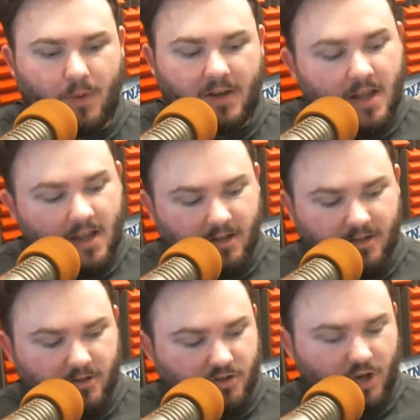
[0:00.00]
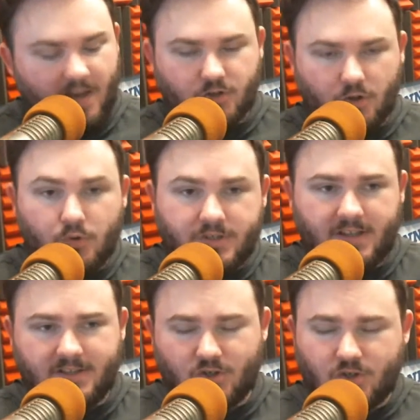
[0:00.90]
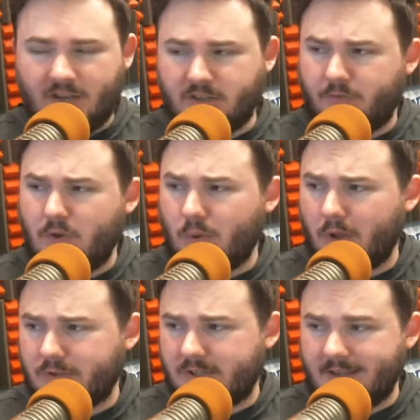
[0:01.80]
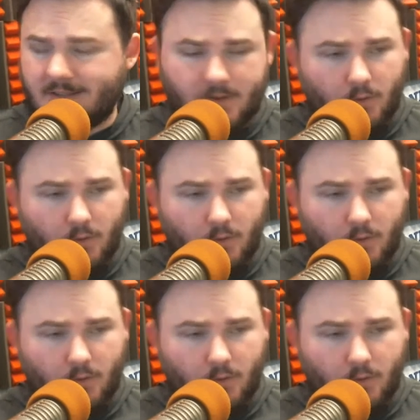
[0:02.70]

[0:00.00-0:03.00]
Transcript: But you change those things, you change a few of those things,